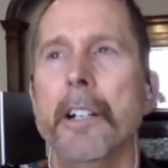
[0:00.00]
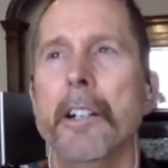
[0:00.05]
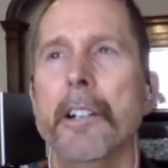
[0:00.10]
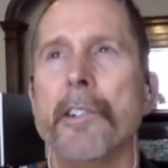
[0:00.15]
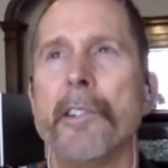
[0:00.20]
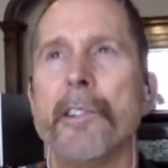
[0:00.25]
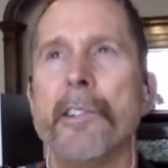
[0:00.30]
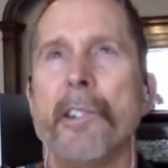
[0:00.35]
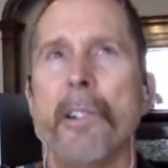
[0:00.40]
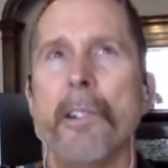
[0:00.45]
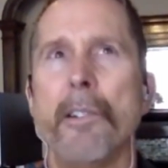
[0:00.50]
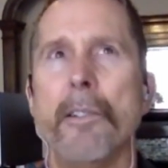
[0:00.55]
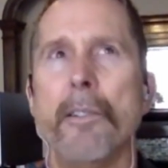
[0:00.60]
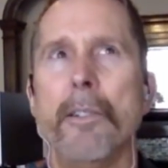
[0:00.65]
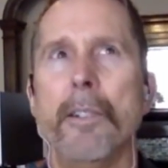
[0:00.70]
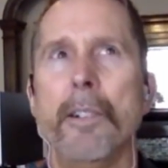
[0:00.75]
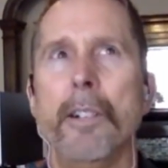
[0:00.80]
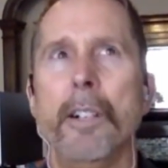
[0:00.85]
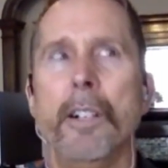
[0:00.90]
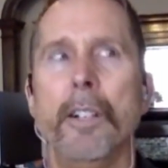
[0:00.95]

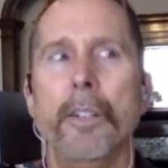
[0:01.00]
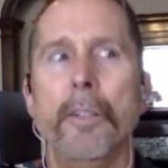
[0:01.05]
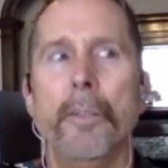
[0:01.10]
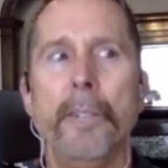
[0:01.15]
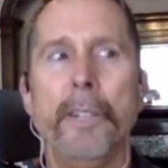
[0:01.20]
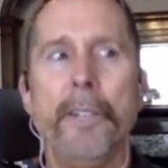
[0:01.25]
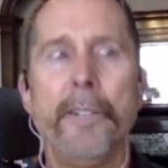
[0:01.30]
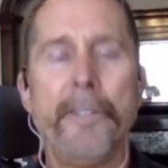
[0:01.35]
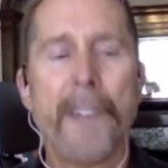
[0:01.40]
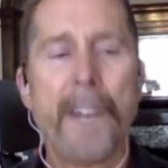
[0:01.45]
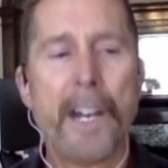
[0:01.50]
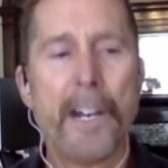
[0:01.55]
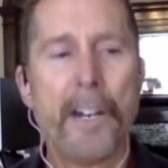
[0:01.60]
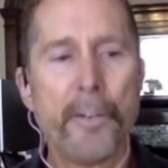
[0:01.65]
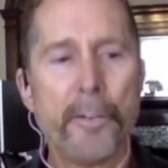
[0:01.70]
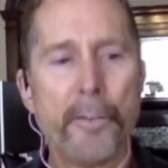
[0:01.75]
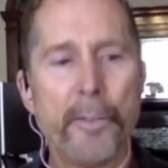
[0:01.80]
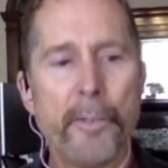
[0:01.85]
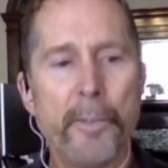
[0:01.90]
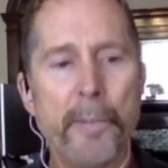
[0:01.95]
So we
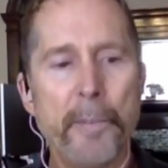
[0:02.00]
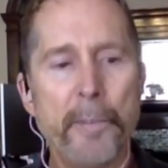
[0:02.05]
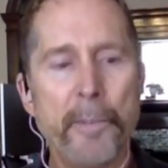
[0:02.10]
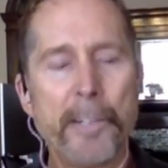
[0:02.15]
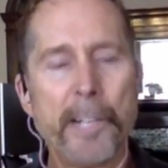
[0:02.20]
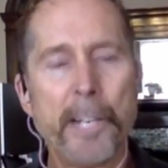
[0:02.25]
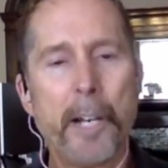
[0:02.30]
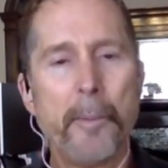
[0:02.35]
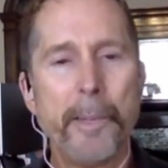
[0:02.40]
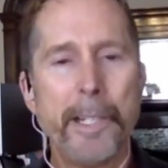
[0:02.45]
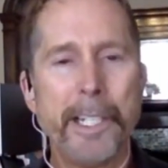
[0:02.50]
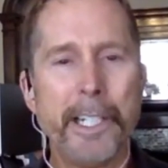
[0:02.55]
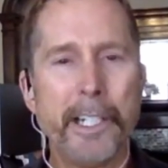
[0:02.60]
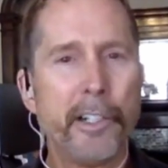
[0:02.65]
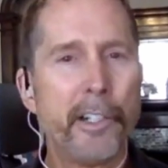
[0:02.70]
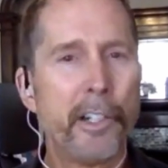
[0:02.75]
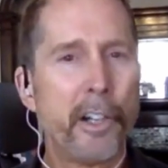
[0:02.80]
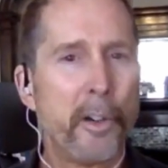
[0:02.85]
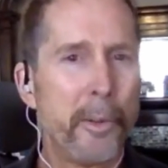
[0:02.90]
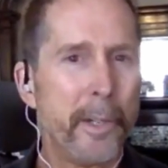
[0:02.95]
found with people coming and
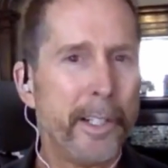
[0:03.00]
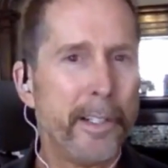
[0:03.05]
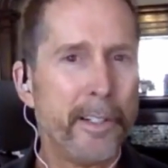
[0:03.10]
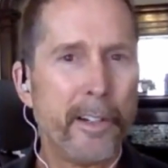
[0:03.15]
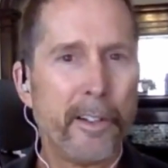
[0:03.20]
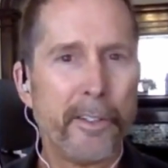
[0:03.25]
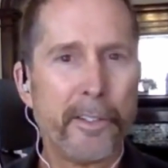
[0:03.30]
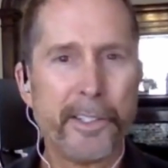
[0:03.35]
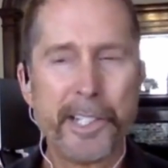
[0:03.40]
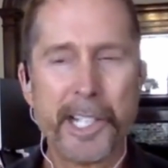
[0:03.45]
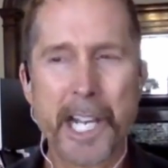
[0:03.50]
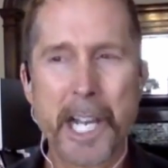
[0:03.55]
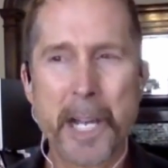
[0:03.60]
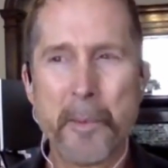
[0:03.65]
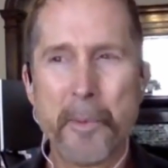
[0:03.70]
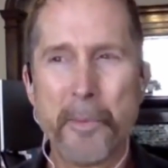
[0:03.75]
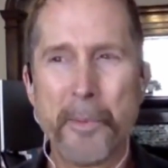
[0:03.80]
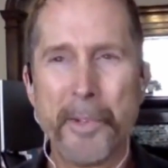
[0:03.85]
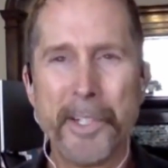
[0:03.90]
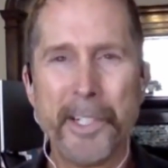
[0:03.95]
going all the time,
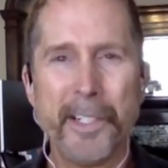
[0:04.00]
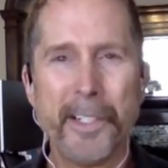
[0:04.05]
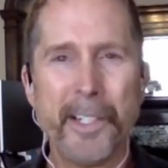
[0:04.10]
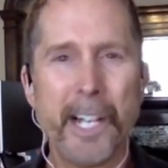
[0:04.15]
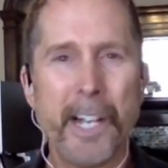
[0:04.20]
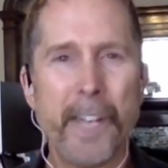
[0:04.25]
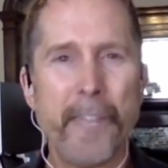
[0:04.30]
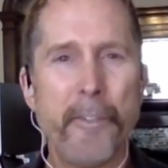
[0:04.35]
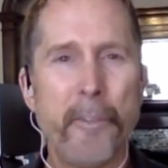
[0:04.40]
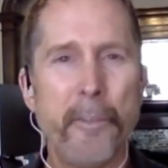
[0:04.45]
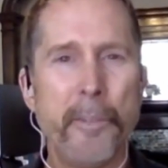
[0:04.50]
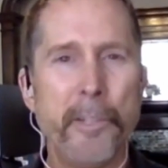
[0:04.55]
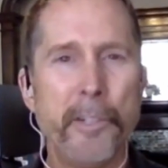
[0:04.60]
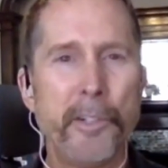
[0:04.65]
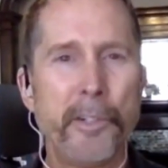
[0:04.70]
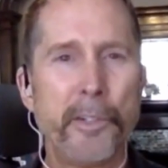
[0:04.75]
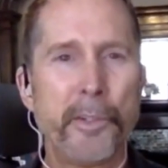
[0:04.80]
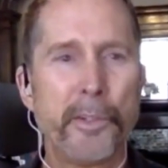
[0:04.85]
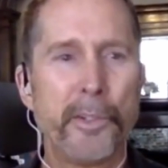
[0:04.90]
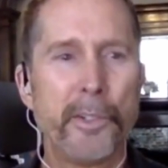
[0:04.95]
if we didn't have a
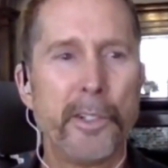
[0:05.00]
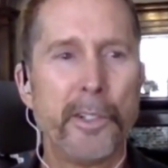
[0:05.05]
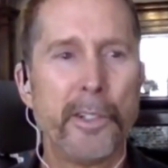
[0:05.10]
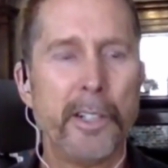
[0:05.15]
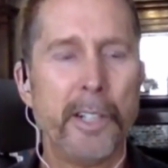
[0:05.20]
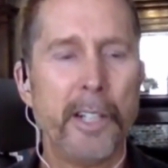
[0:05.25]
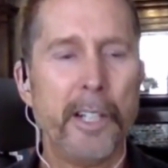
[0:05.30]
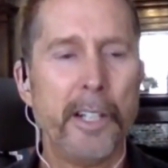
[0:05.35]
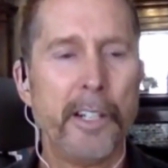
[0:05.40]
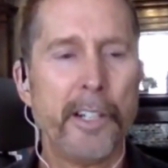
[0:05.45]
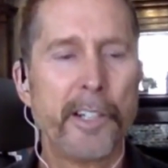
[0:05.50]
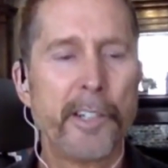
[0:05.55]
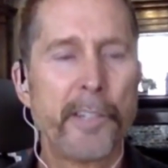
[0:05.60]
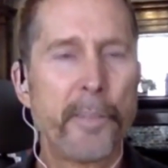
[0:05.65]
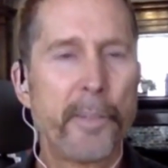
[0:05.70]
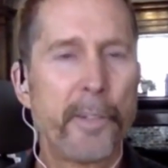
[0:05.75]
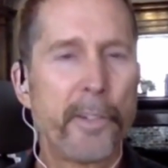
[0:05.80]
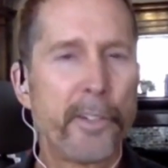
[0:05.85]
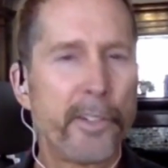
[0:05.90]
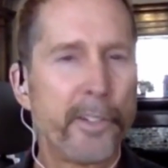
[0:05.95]
mutual
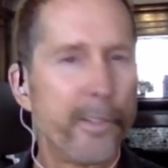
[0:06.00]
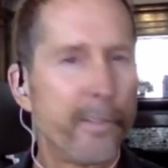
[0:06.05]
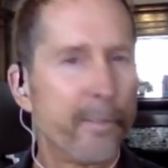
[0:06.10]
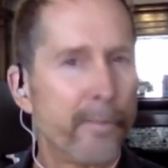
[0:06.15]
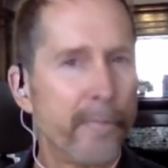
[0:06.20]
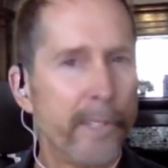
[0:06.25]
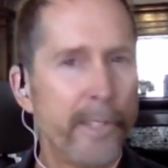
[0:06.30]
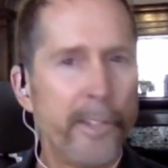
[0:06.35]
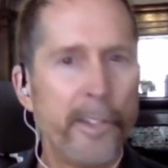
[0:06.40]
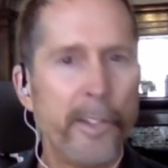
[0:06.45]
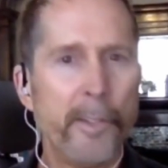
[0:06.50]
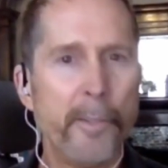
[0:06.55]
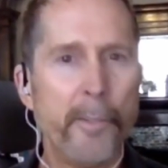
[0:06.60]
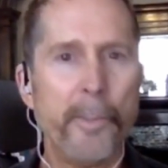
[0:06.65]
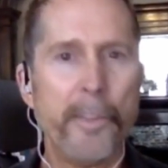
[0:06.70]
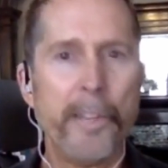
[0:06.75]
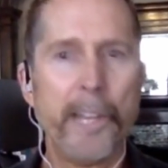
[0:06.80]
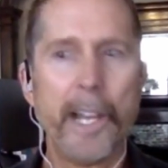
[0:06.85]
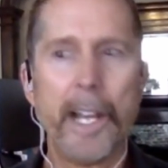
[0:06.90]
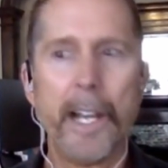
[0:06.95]
spiritual rhythm
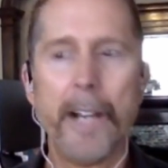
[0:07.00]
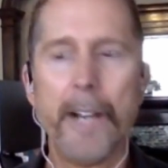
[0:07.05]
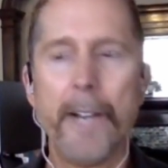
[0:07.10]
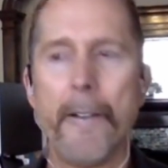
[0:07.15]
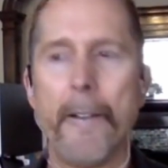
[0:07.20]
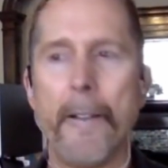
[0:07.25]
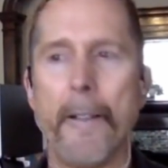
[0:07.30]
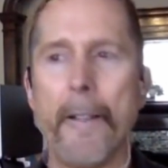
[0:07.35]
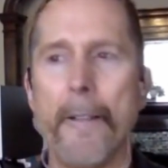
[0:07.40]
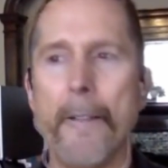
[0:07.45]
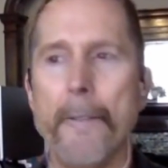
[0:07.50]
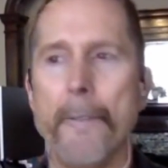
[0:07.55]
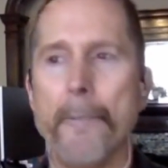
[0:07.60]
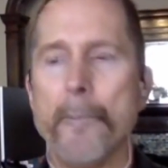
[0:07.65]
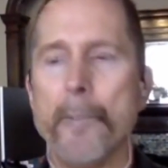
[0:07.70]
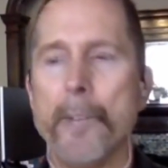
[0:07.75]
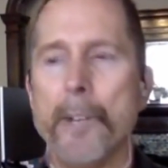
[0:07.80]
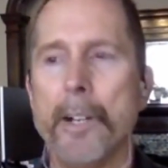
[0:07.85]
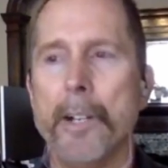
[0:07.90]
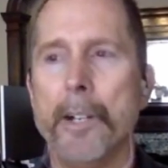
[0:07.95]
that
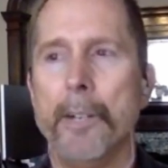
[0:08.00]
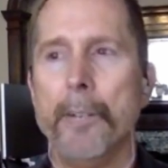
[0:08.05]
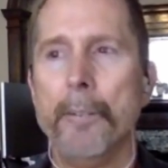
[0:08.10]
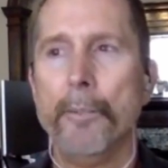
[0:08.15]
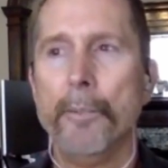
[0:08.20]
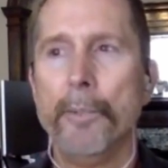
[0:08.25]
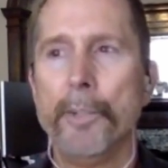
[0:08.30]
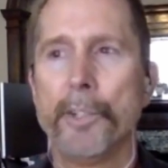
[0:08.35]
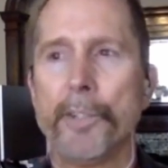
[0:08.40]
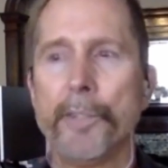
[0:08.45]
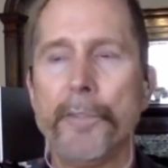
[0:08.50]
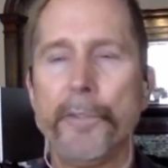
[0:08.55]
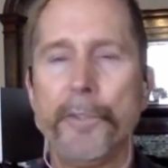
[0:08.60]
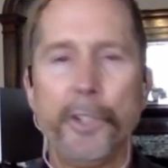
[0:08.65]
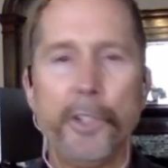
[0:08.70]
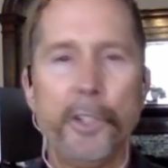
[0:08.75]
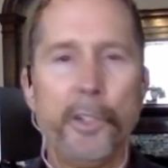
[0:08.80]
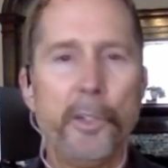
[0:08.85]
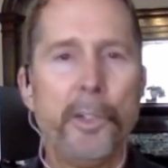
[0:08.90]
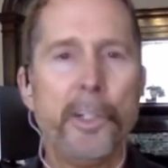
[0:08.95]
was
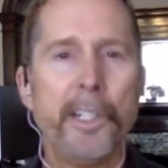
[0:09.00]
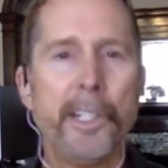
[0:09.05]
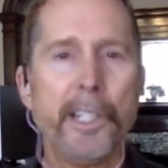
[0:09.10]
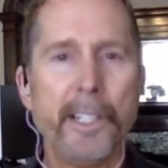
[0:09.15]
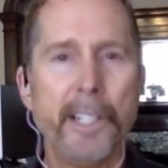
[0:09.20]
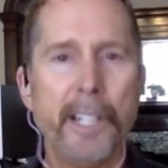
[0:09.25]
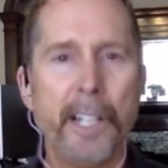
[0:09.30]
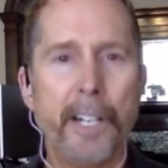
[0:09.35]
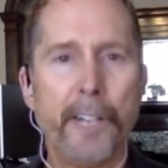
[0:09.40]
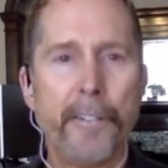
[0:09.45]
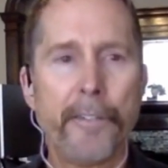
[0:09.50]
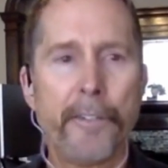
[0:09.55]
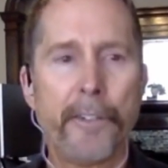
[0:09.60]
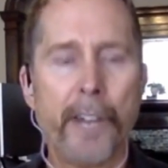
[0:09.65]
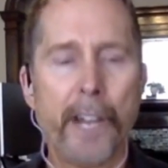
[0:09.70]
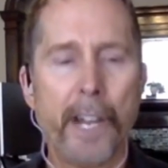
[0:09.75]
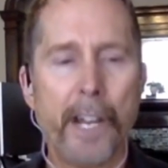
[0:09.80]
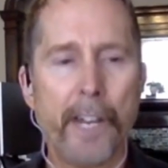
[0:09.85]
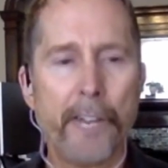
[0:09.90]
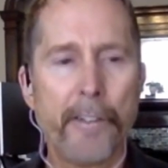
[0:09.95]
fluid enough for
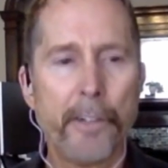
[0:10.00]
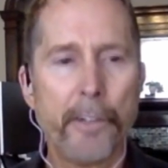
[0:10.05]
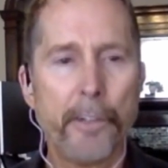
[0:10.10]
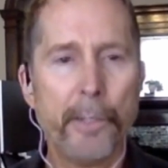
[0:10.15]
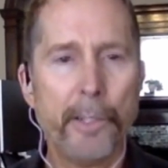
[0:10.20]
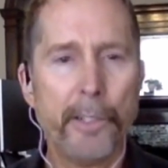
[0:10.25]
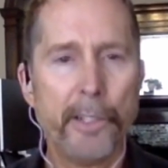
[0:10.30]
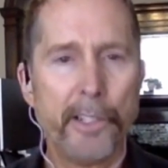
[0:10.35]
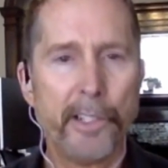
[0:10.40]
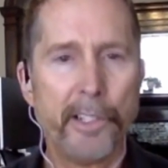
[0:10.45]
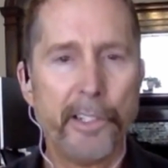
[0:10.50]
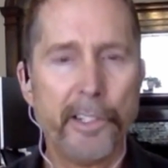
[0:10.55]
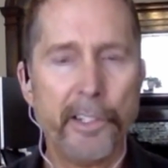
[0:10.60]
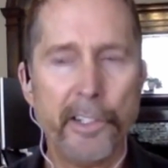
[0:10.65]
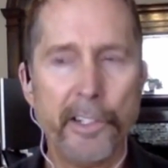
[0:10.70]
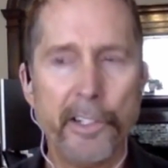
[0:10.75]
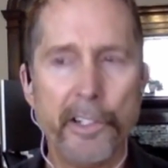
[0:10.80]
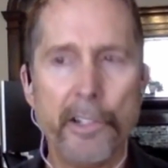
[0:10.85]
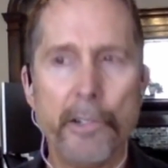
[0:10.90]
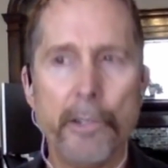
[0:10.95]
everyone to
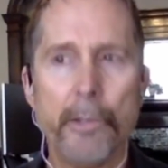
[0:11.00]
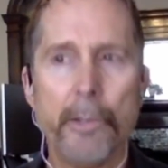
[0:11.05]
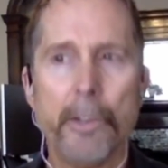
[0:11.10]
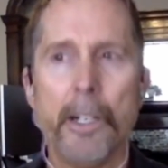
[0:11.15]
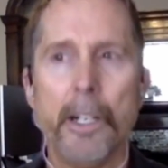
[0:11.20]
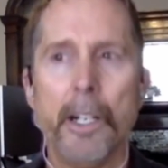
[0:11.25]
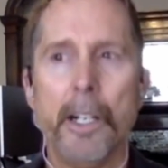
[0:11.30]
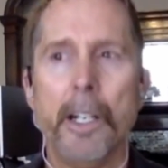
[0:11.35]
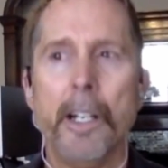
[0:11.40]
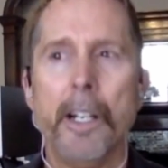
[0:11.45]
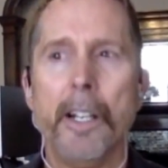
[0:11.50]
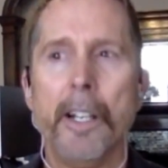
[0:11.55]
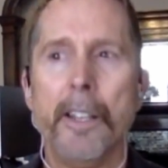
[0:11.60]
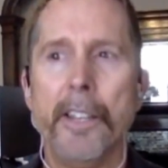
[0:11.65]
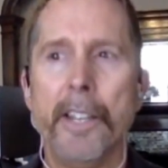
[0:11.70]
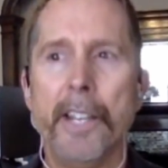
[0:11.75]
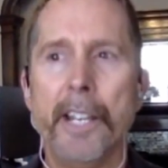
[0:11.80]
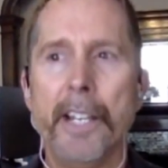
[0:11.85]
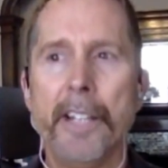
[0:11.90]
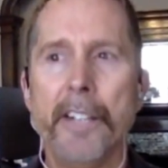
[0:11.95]
do,
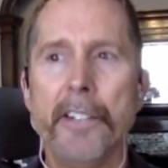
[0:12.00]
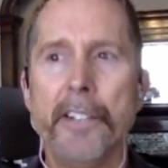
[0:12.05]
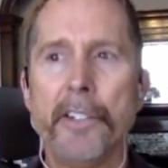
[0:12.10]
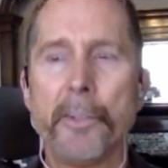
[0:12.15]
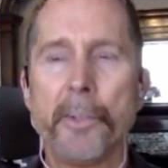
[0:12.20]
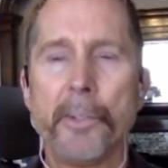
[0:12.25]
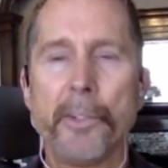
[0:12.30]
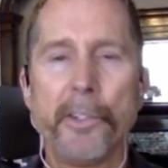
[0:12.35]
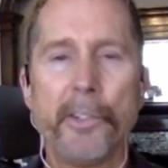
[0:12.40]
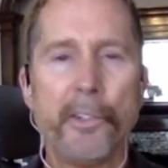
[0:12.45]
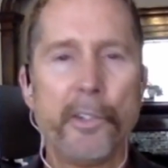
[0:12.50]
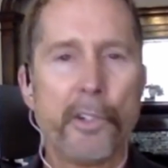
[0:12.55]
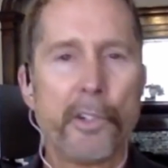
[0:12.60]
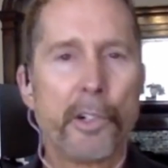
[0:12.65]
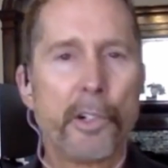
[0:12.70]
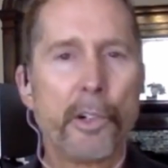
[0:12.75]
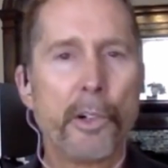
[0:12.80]
then there was no